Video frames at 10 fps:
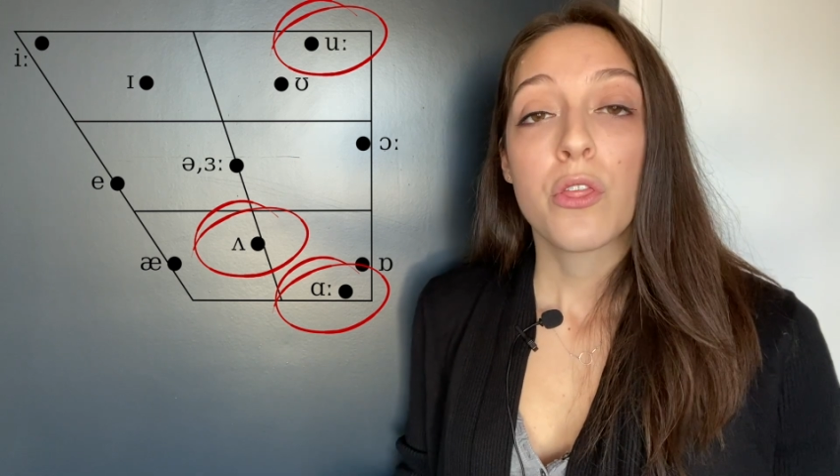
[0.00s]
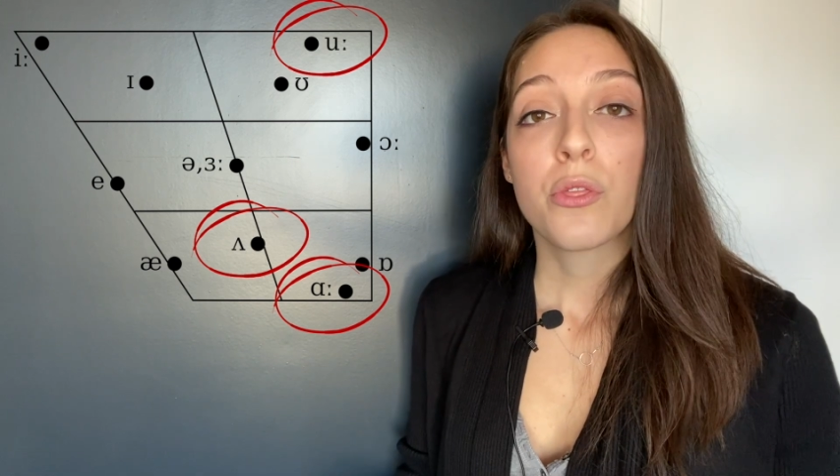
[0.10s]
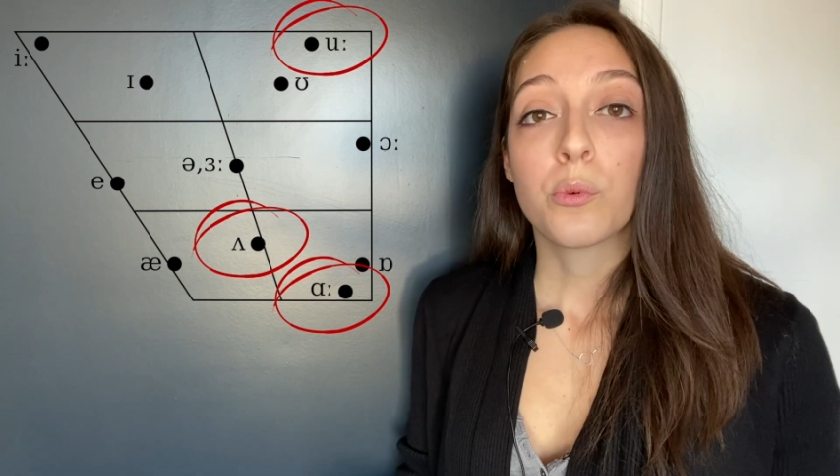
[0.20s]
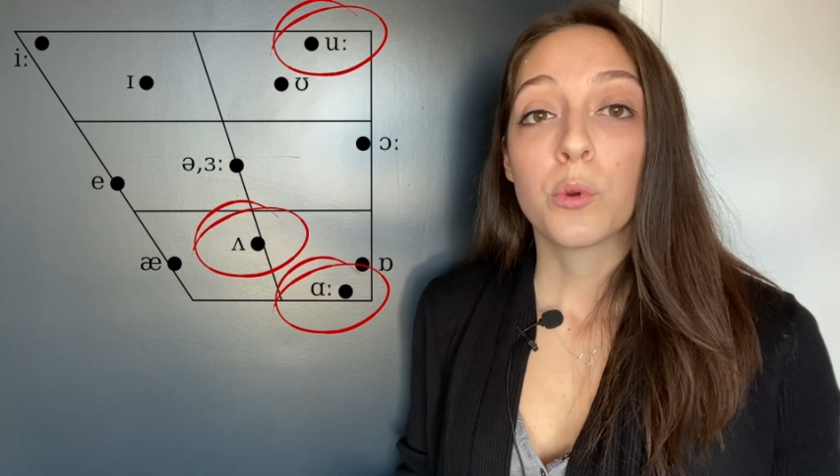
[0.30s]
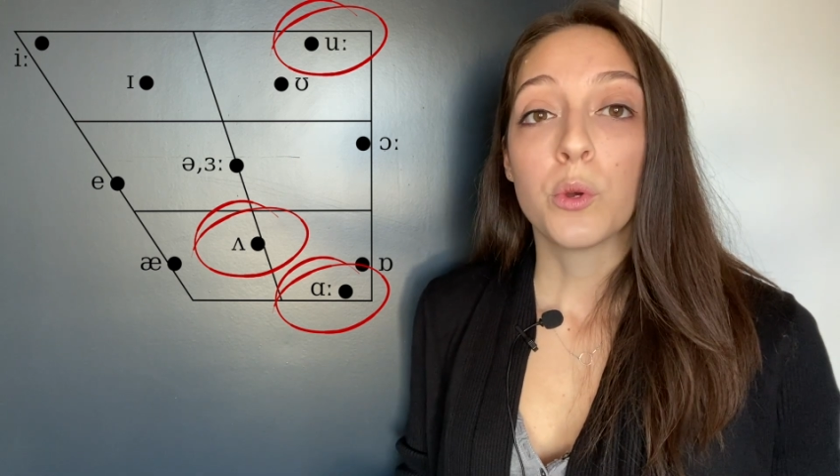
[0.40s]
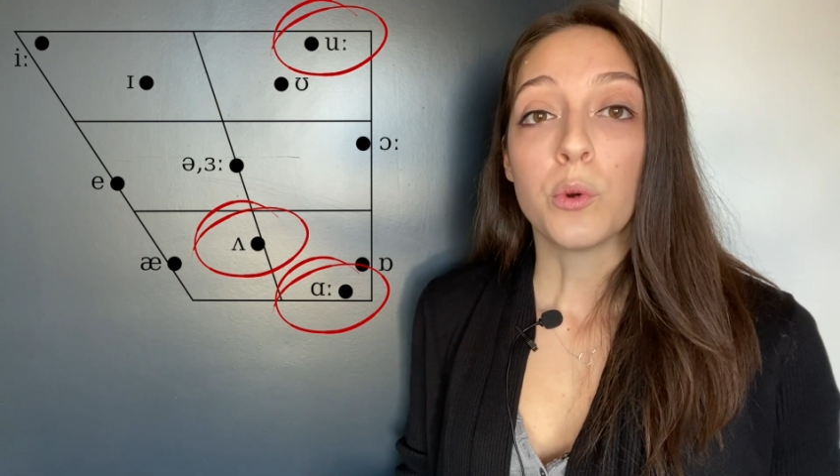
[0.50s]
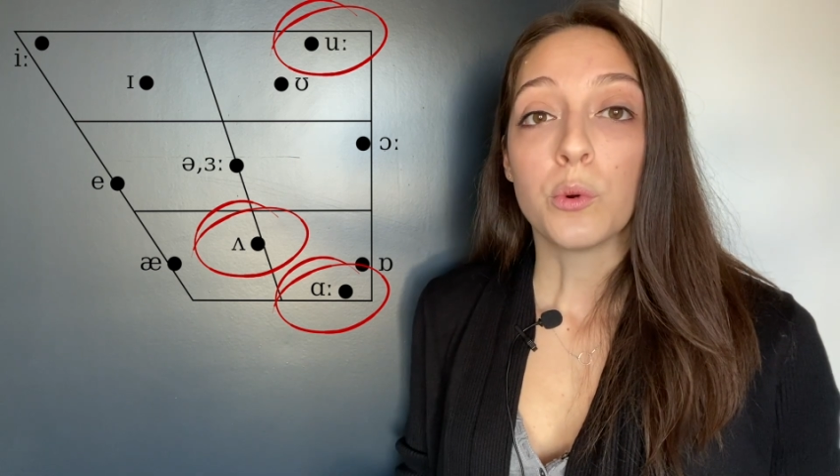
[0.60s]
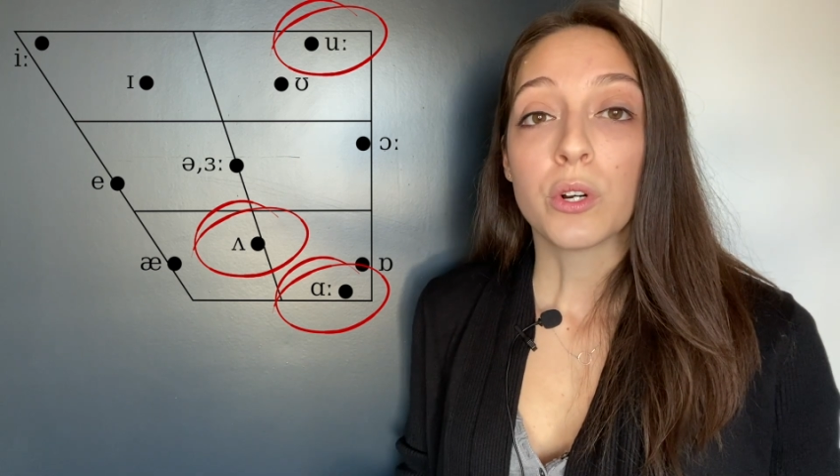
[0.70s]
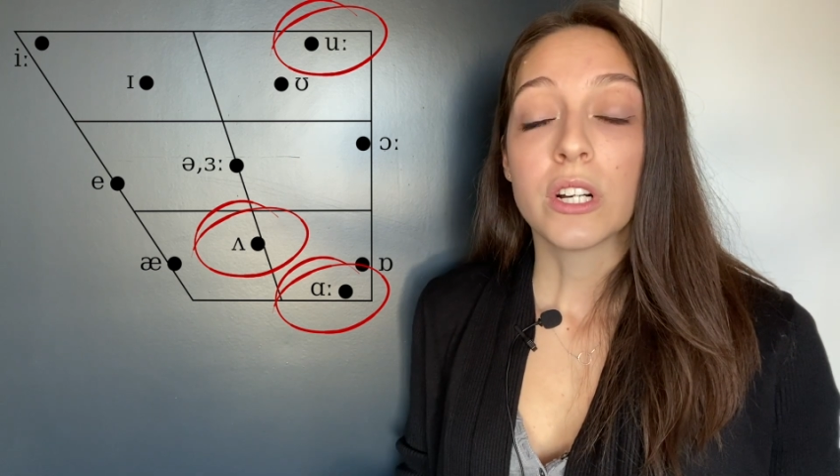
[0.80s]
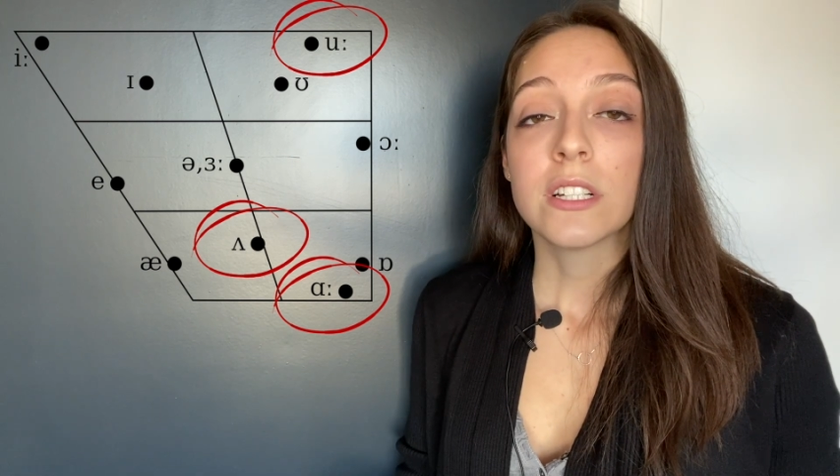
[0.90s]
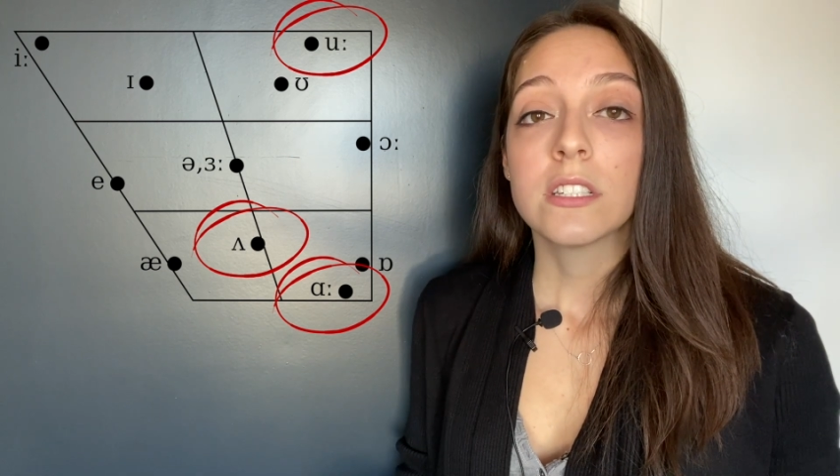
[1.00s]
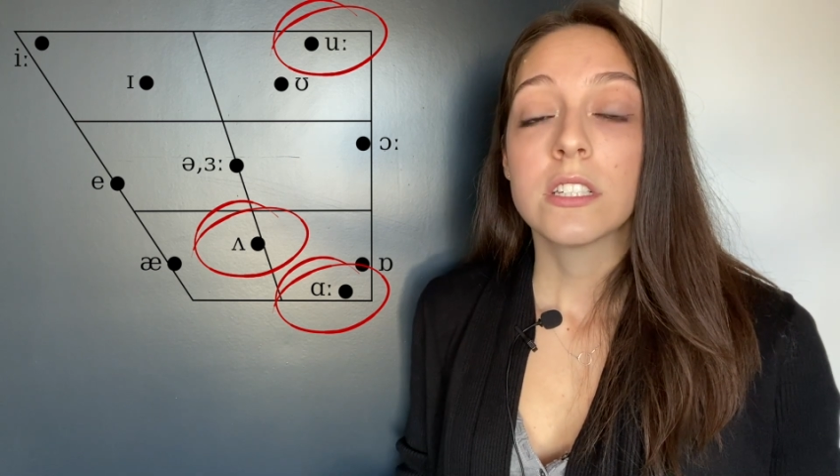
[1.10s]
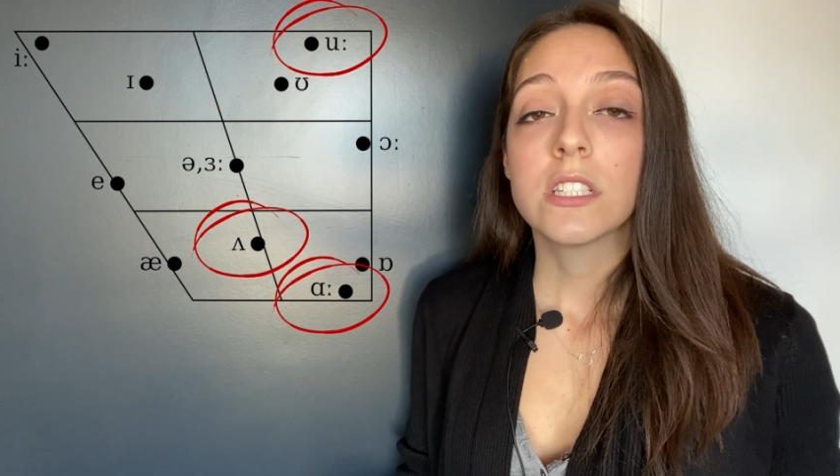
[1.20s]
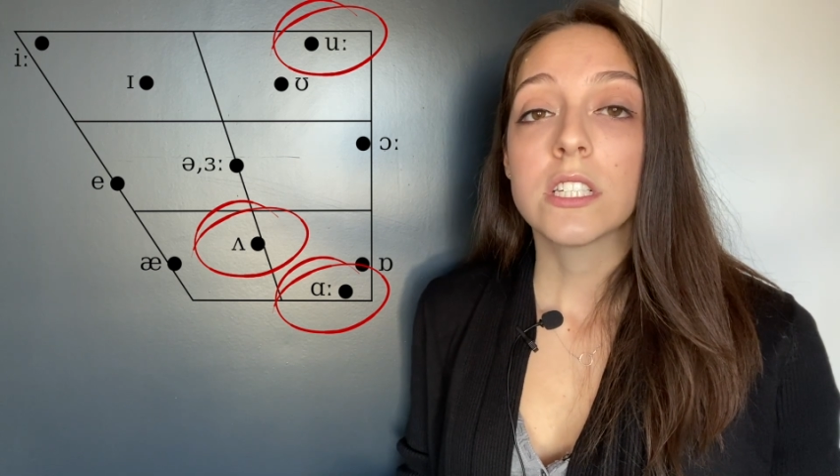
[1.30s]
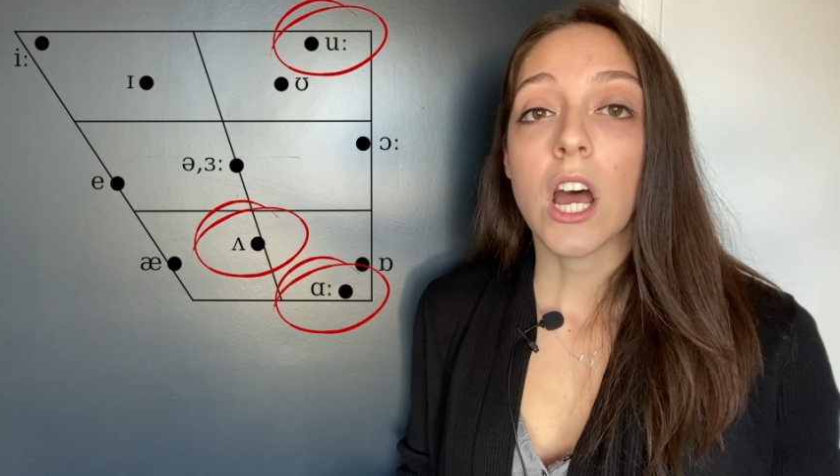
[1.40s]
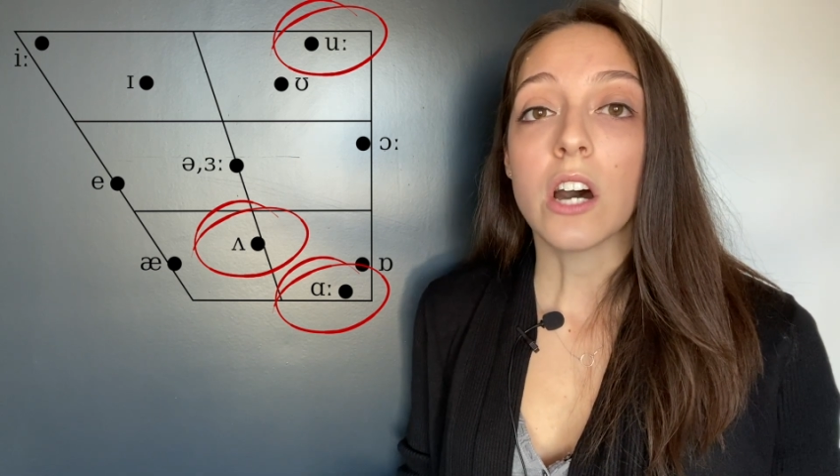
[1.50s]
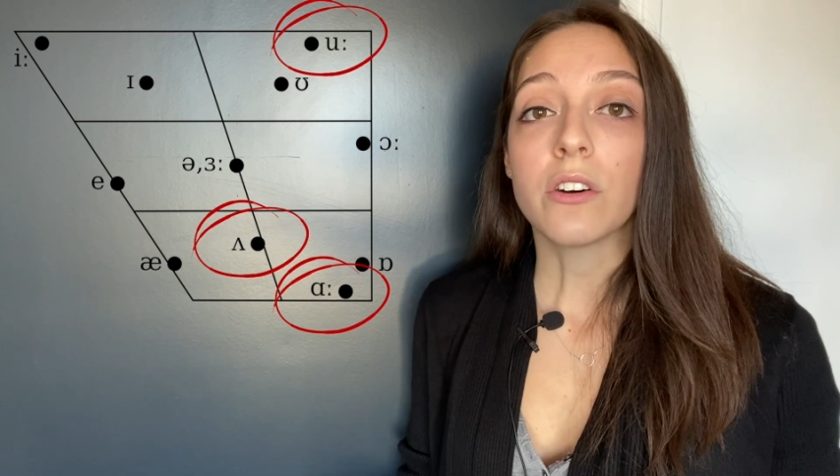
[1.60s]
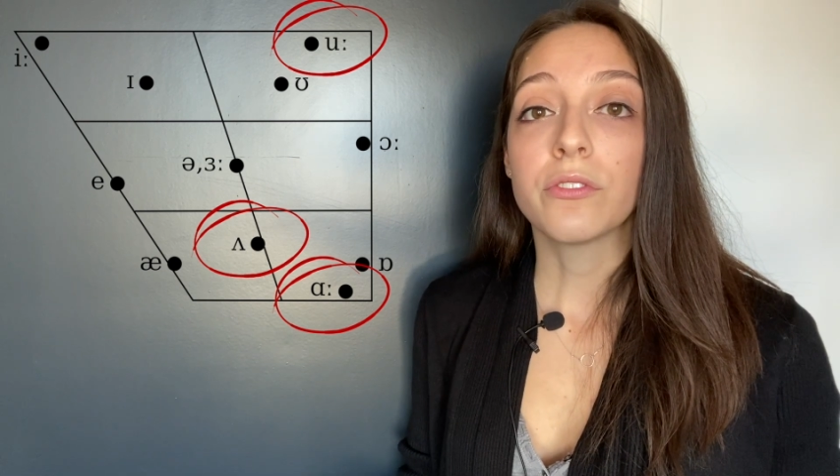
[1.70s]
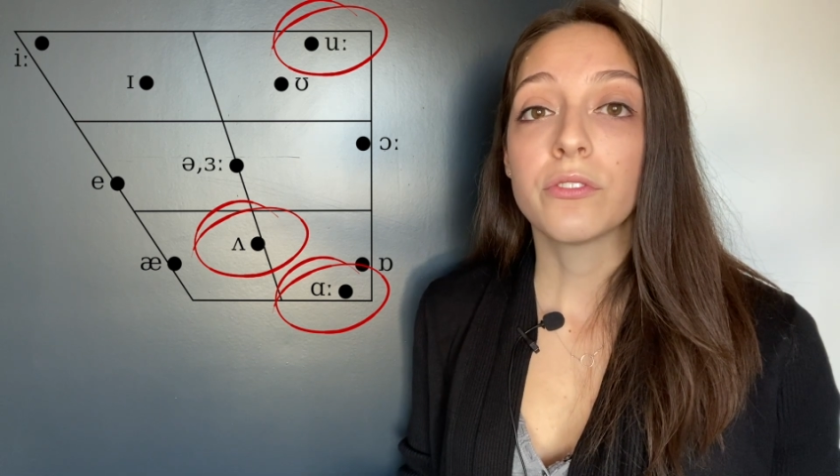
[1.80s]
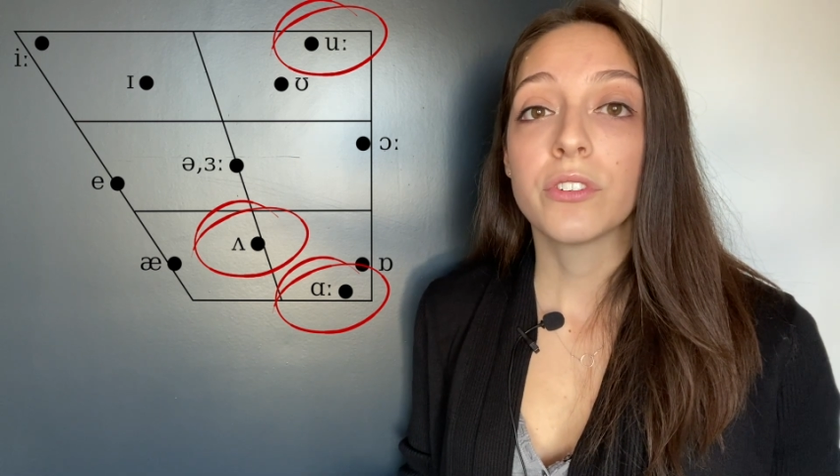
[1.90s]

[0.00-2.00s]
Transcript: Through, tough,